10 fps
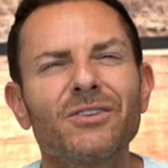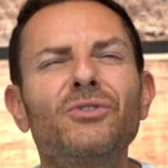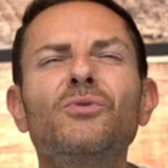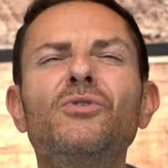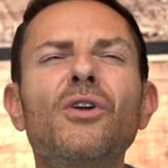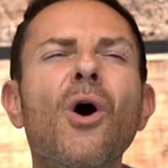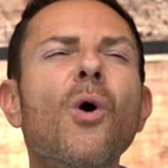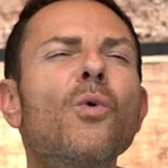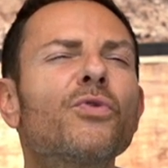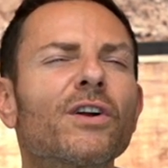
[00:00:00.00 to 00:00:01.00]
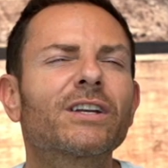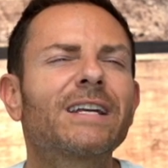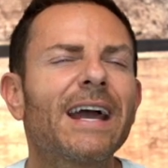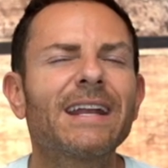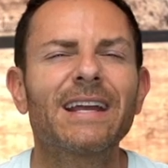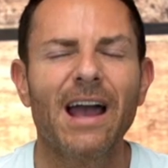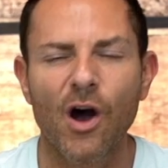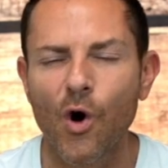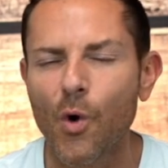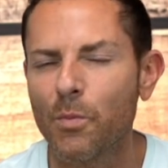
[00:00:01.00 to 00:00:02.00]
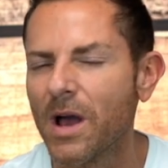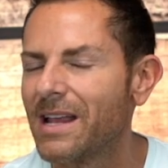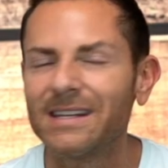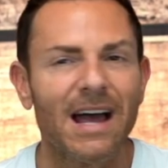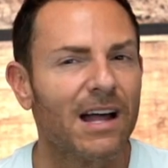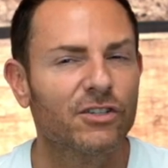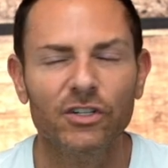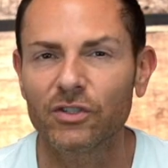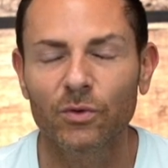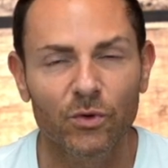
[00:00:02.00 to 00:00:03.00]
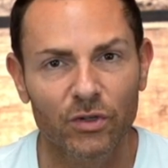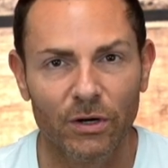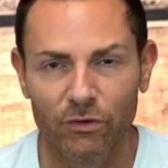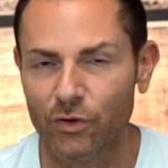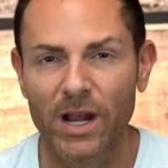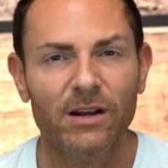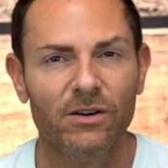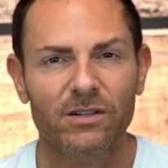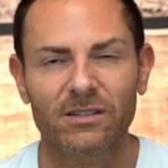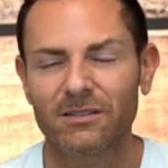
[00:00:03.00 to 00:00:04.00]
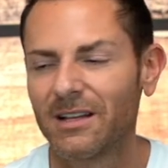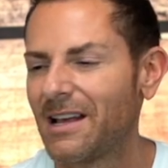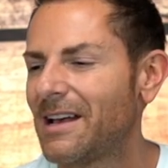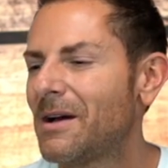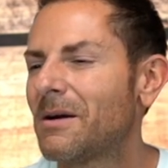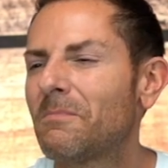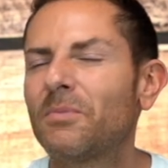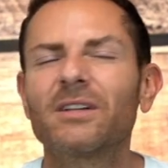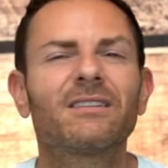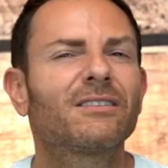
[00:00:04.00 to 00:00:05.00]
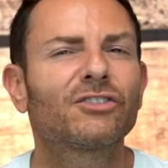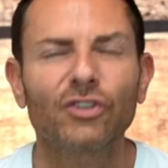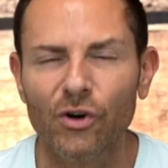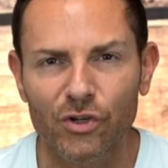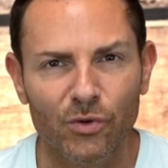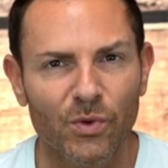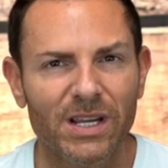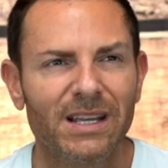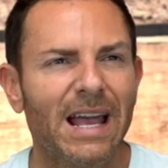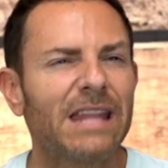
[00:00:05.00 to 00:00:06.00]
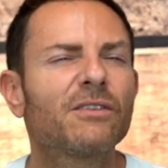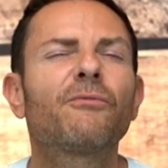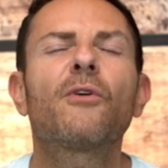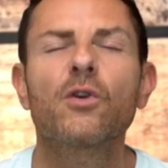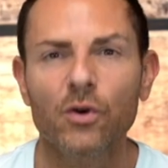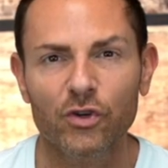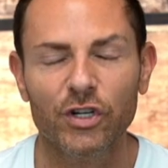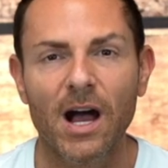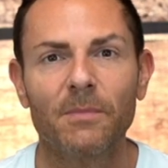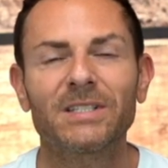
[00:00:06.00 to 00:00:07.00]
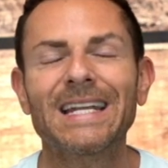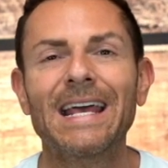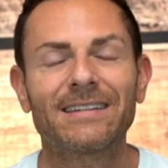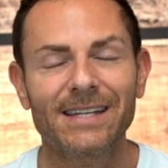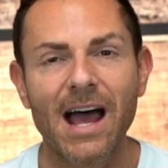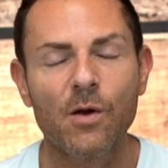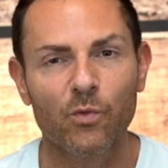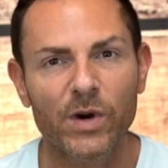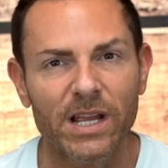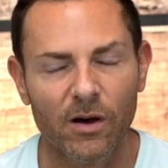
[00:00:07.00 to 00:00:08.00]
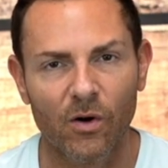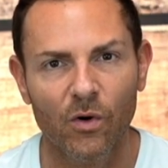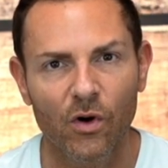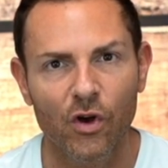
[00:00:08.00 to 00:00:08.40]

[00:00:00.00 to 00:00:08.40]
You know getting help, not just through tra trainers, but surgery and the Photoshops. It's not real.